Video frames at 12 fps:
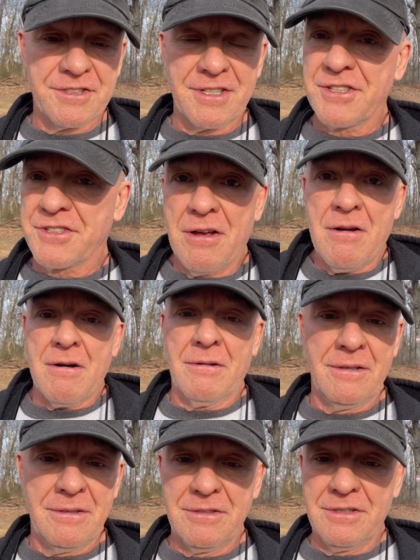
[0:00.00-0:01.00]
That's all.
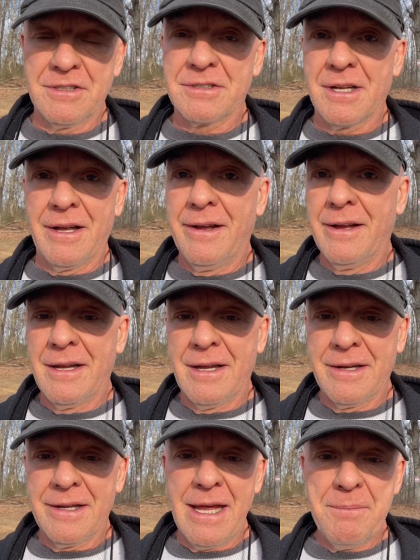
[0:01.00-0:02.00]
Just
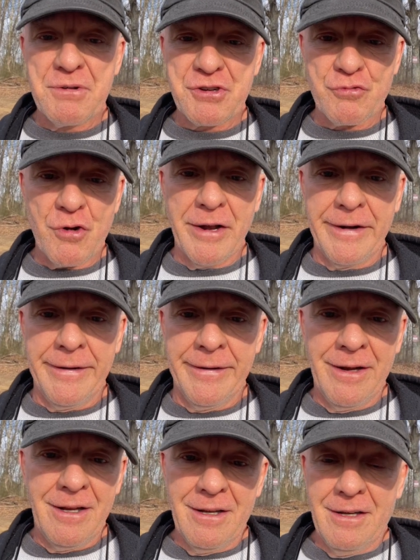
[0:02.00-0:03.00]
keep us running.
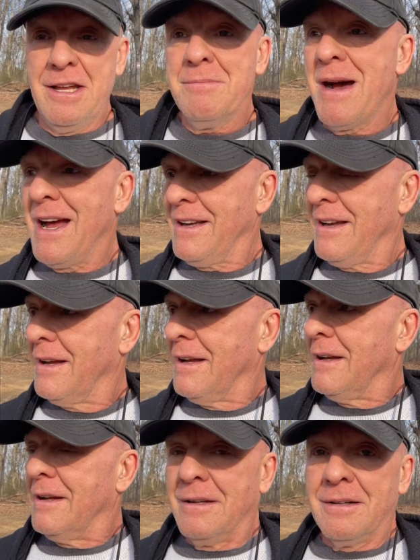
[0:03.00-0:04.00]
You might
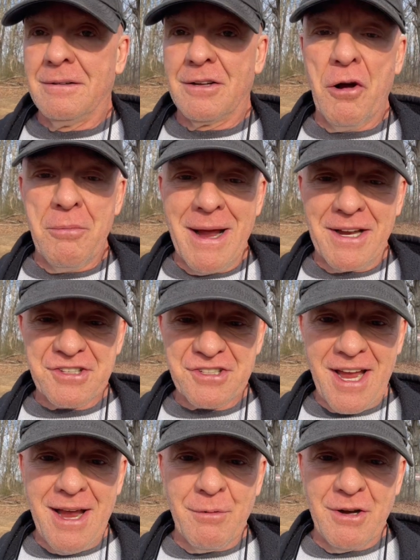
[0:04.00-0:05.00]
go make a
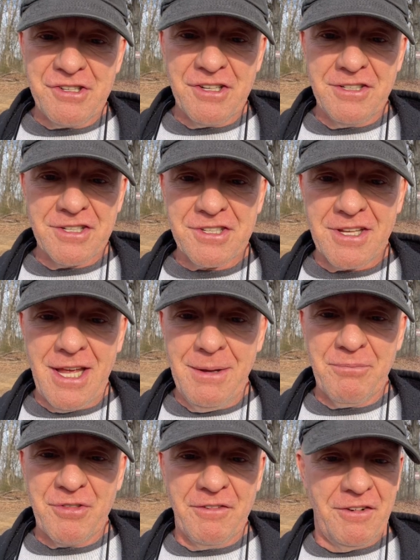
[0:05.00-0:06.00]
sandwich and just keep
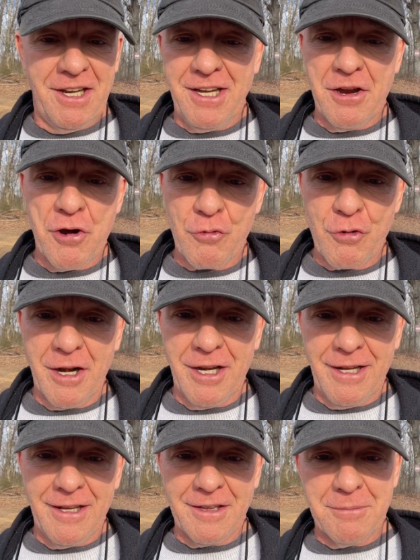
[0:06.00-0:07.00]
the video
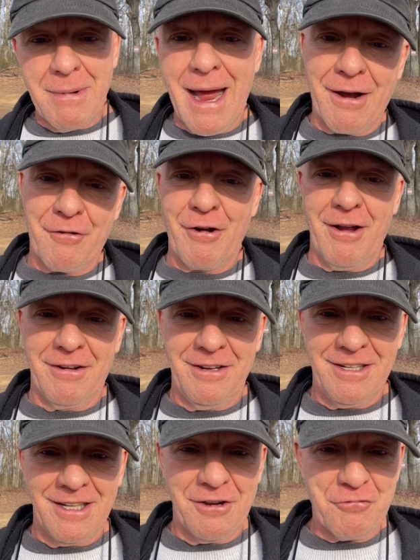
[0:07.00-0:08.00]
running in the background
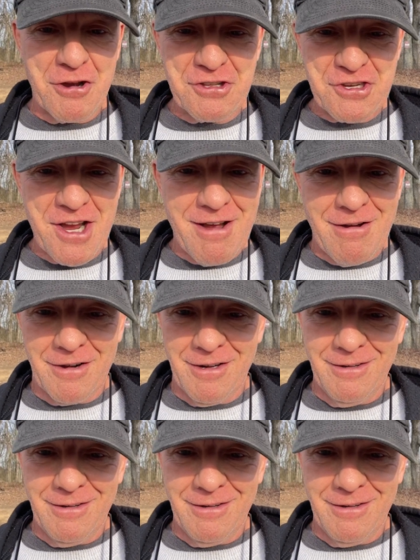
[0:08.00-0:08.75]
until it runs out.